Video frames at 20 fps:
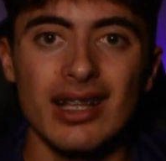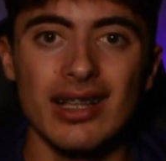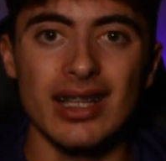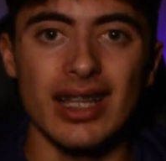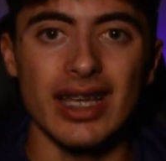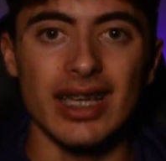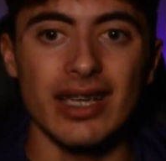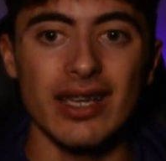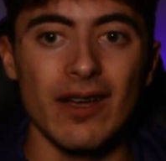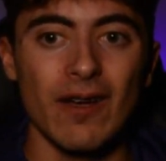
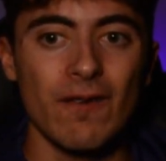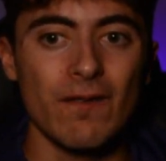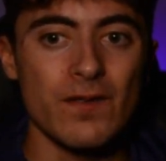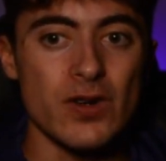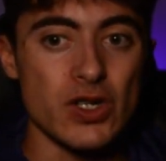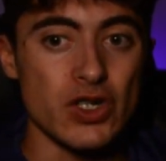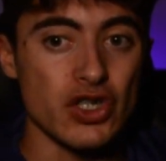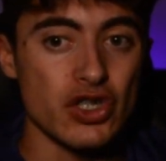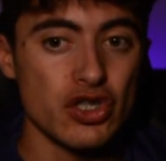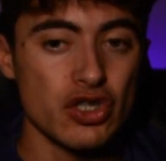Like,
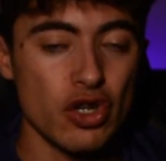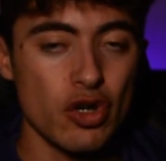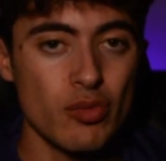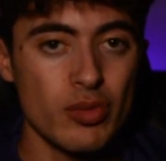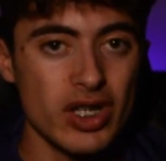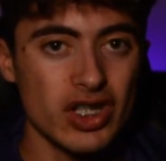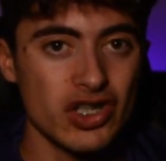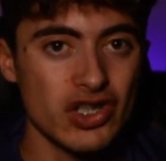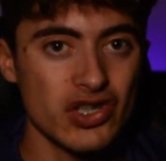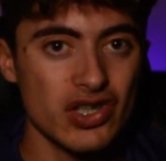for so
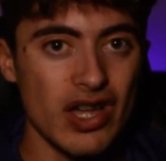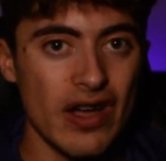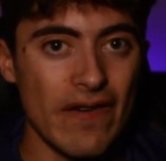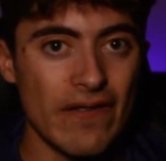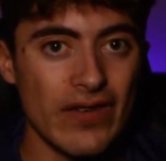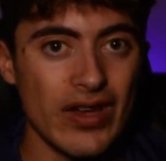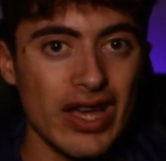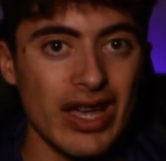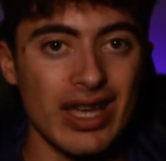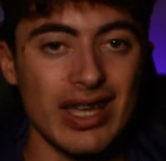much
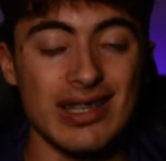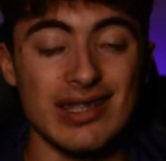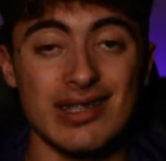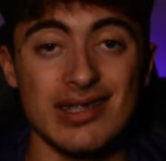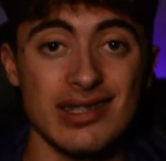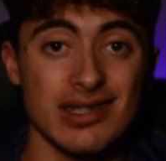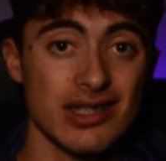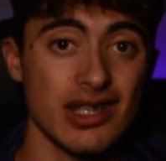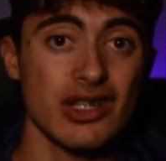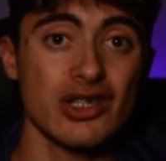stuff in
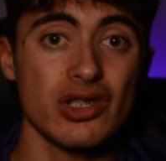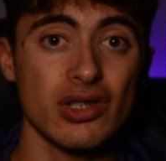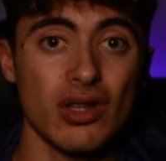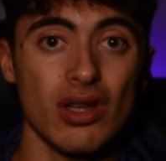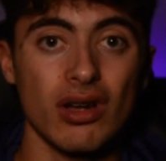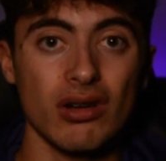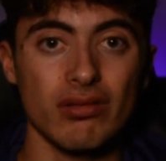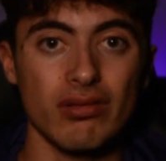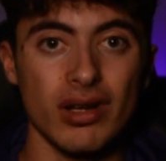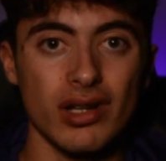such a
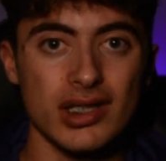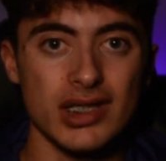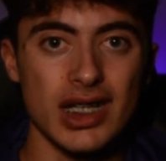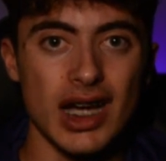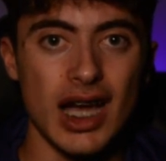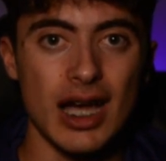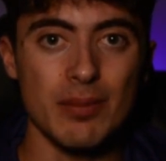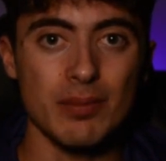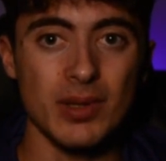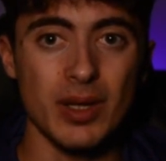long
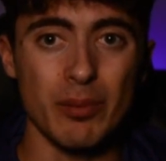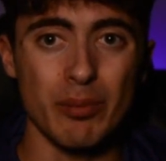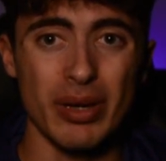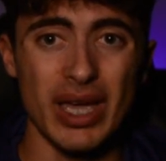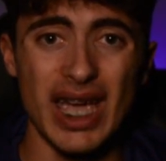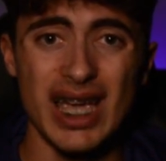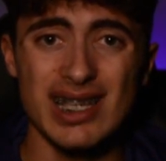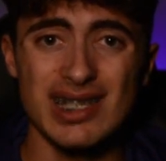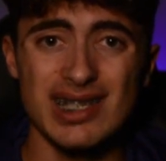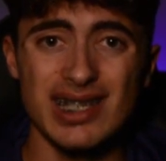runtime, the
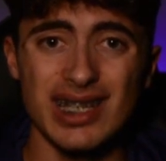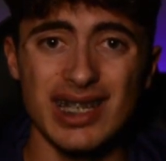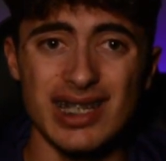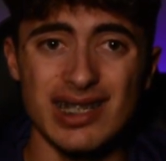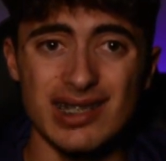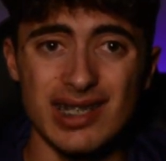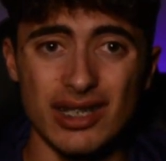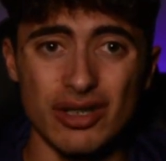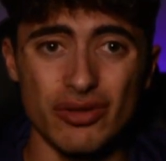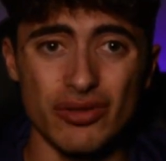pacing
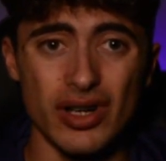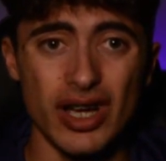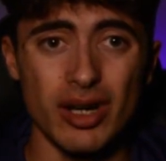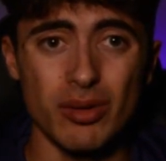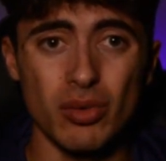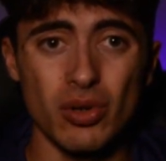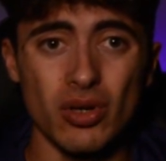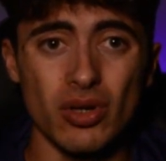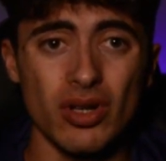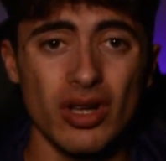is
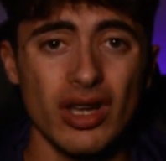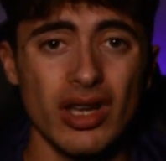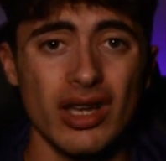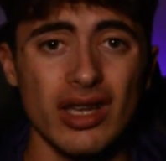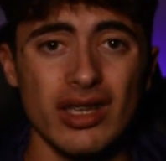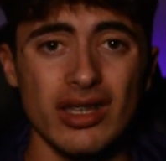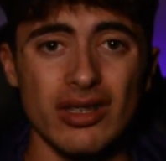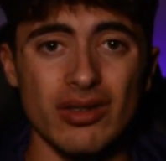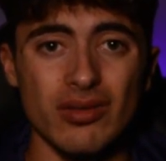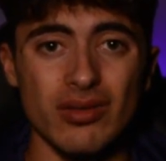incredible.
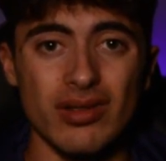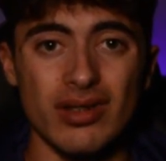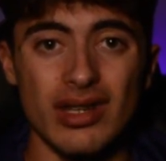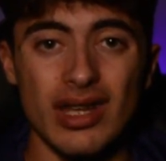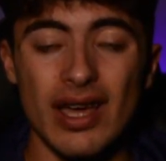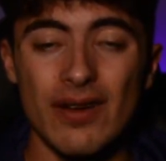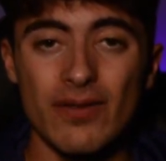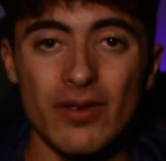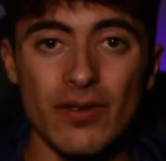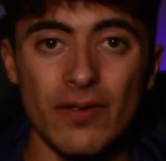You
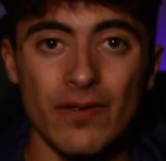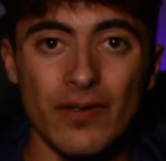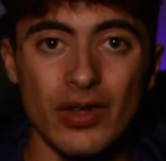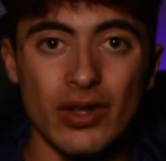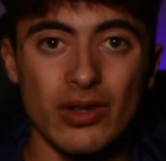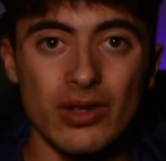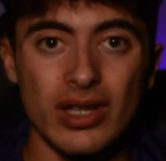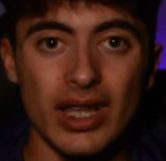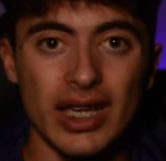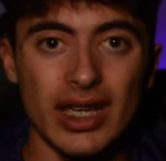never
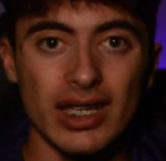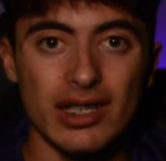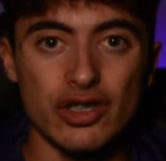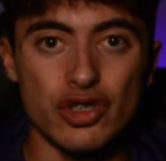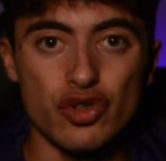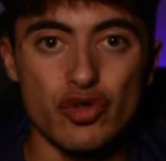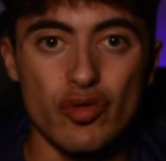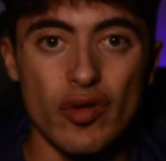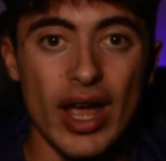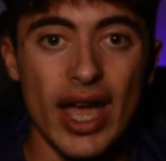feel like it
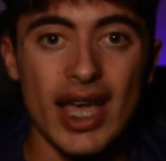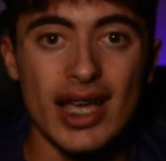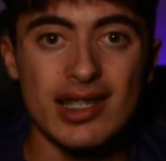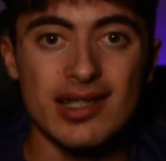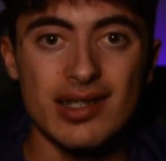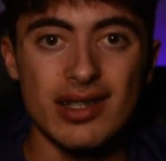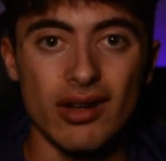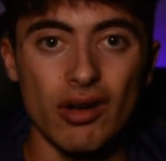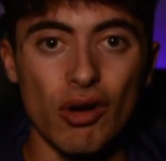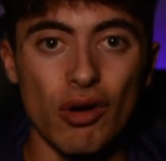
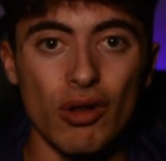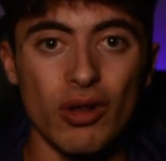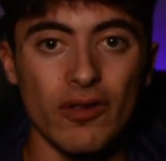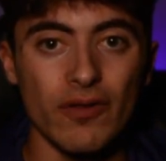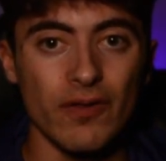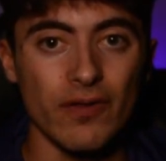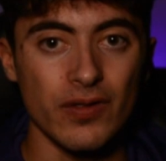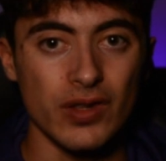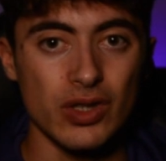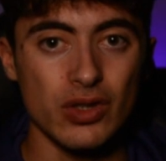drags at all.
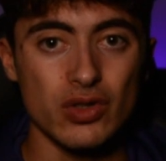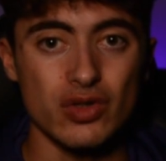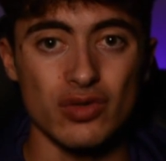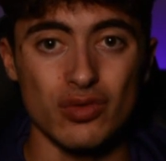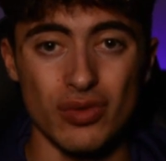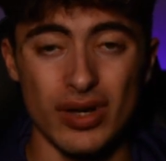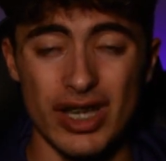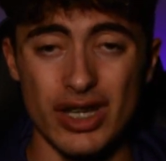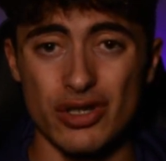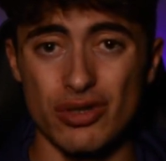It feels
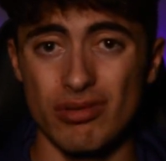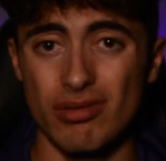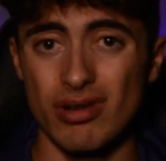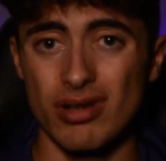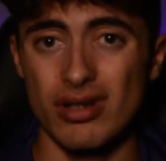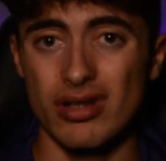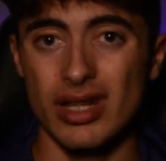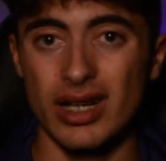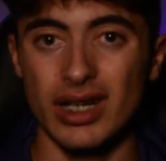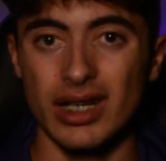way
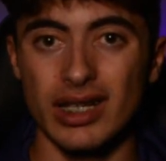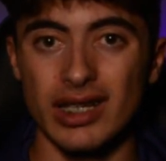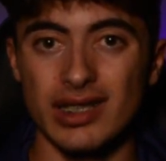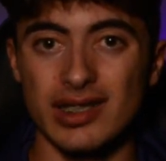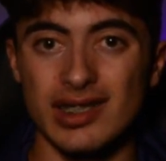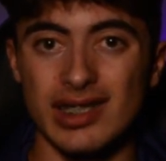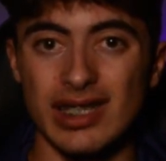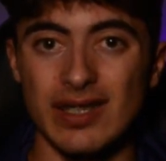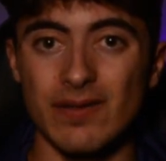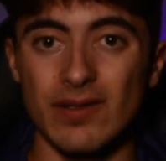shorter than it
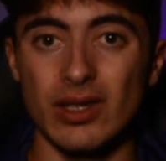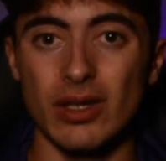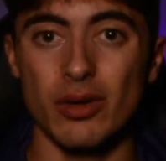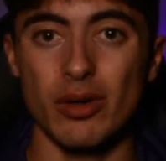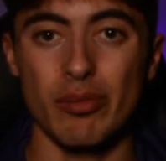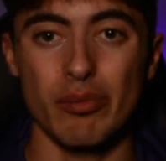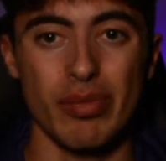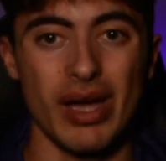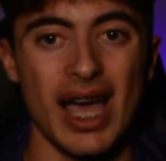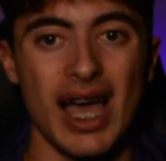is, even though
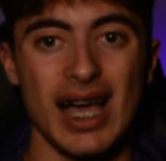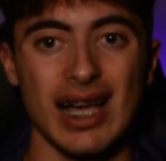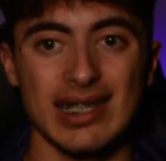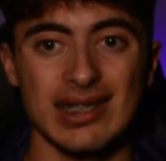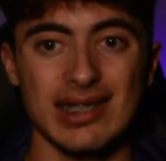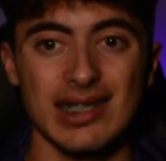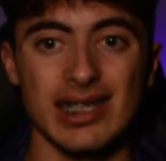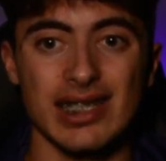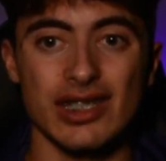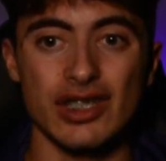it
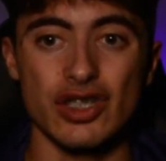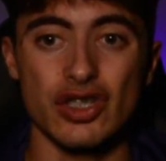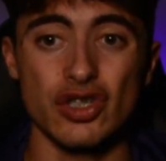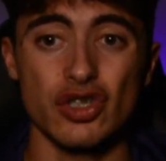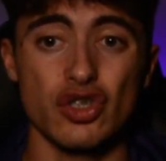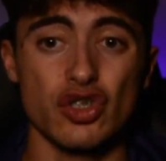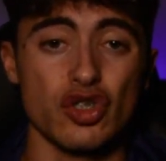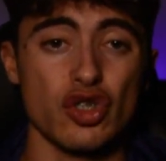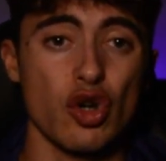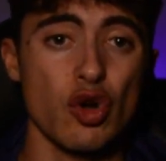packs in
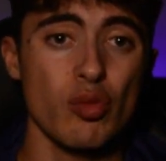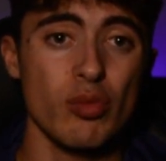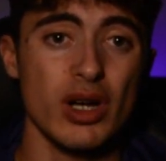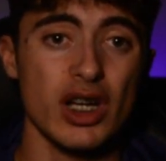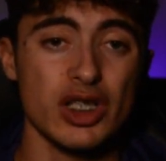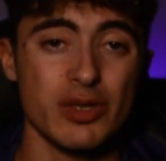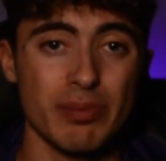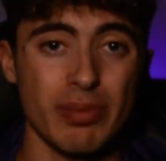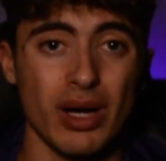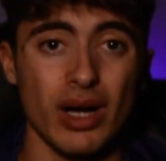so
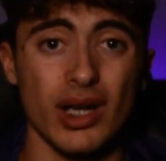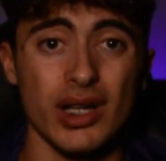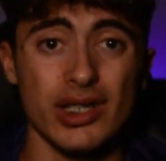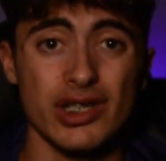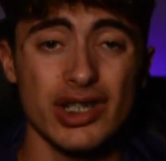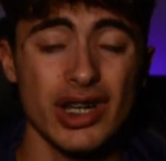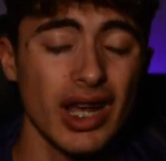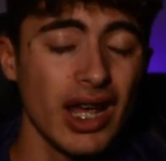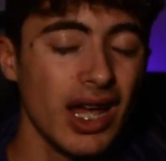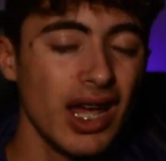much punch.